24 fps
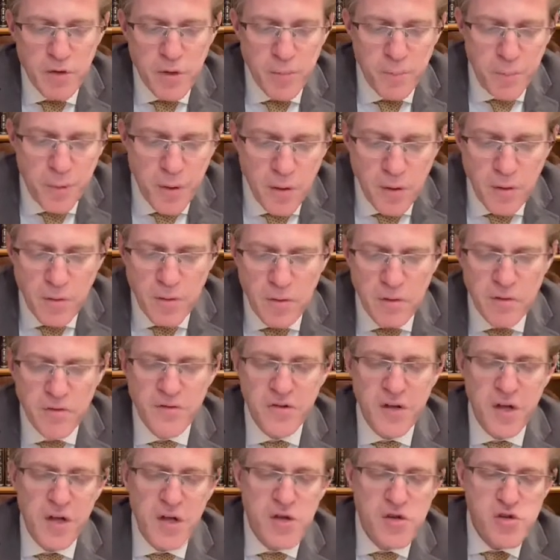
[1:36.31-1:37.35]
The poles
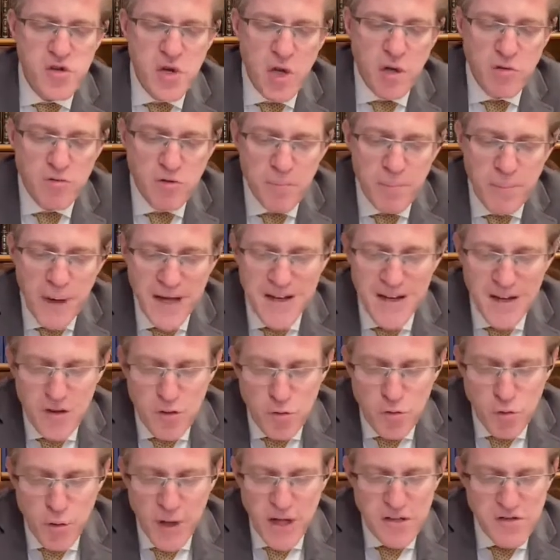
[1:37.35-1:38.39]
shall remain in the
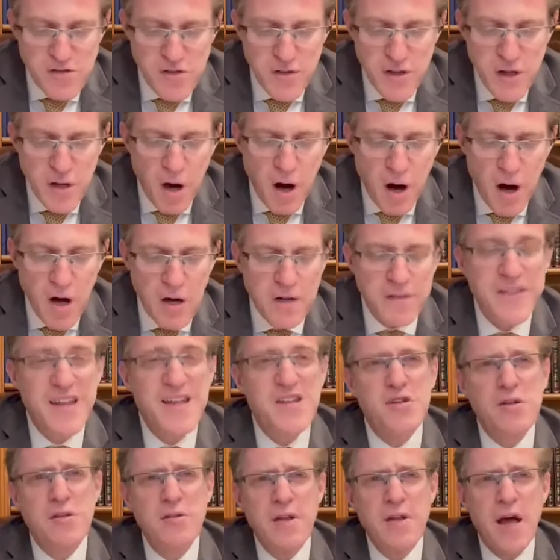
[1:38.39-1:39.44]
rings of the ark; they
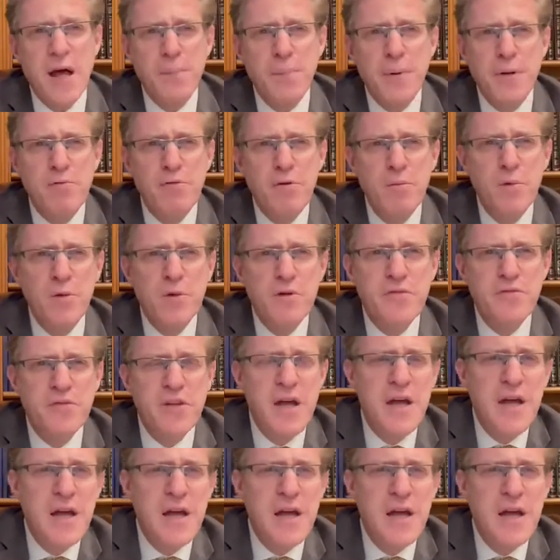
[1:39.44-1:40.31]
shall not be removed.